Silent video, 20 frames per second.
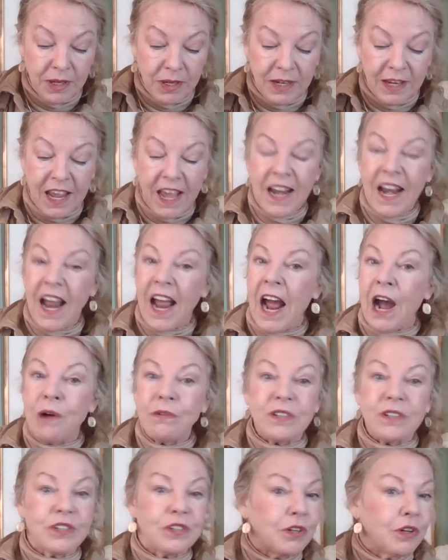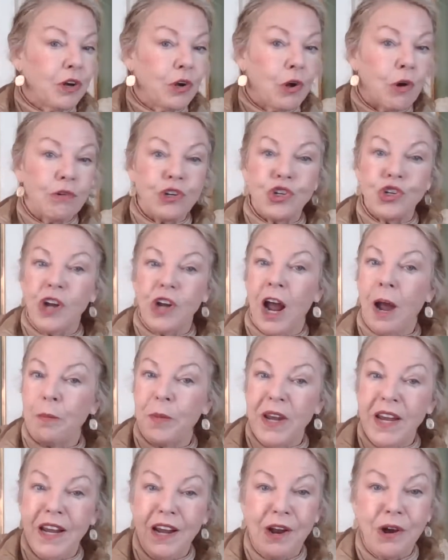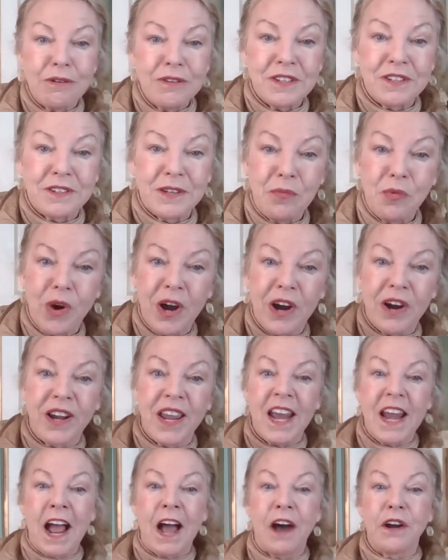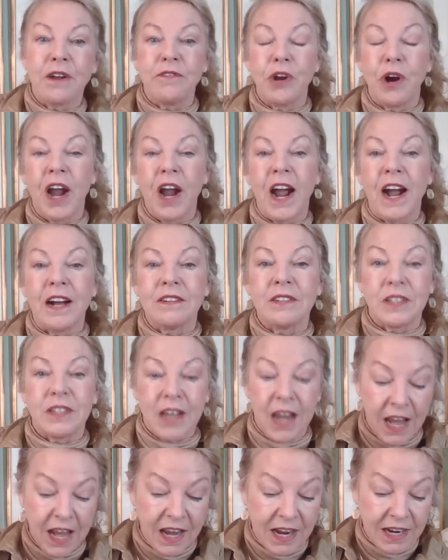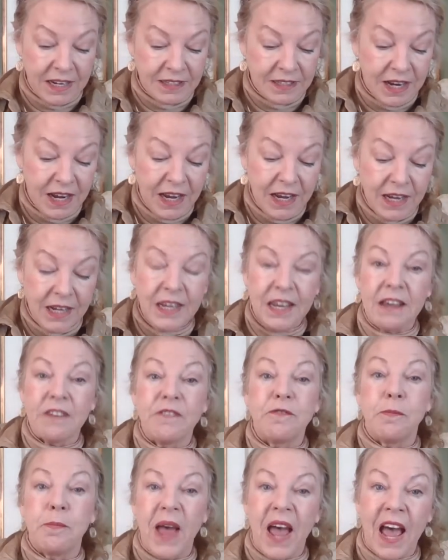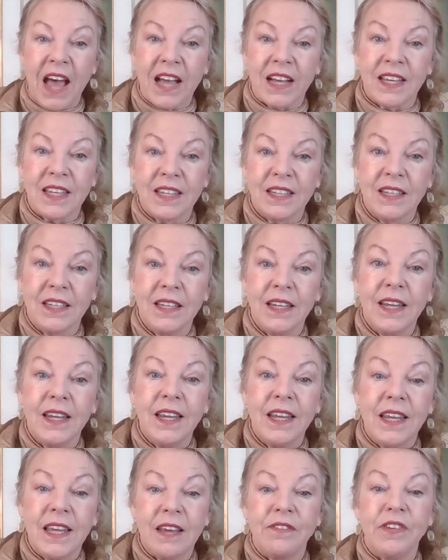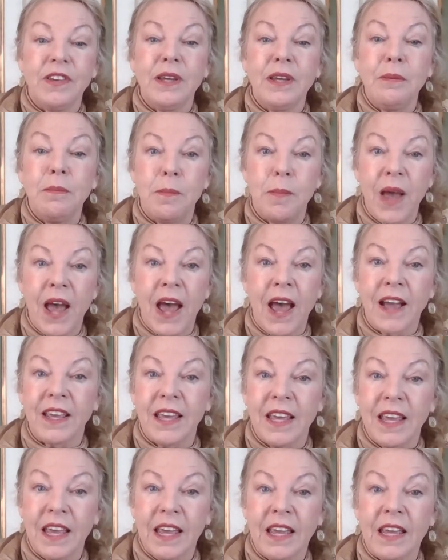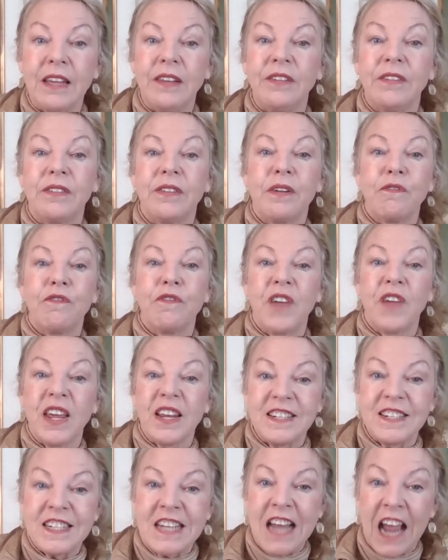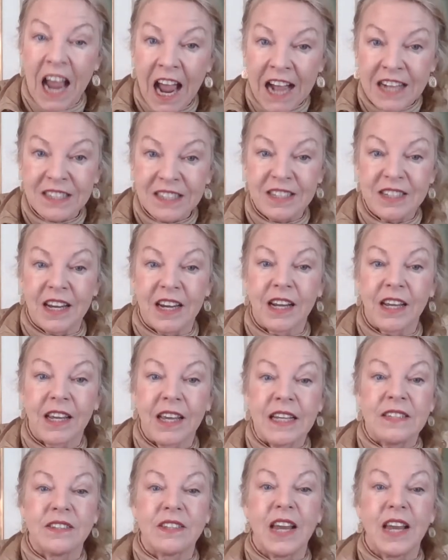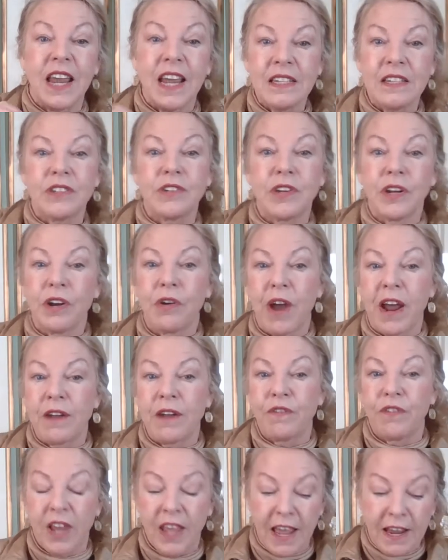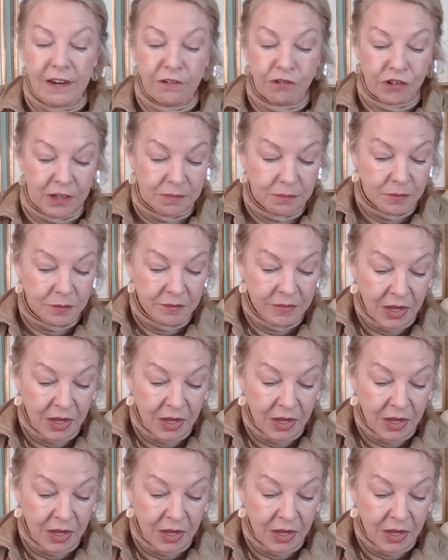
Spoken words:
Get out, go shopping, go somewhere, get out of your house and give back. Giving back is fantastic. It's instant gratification.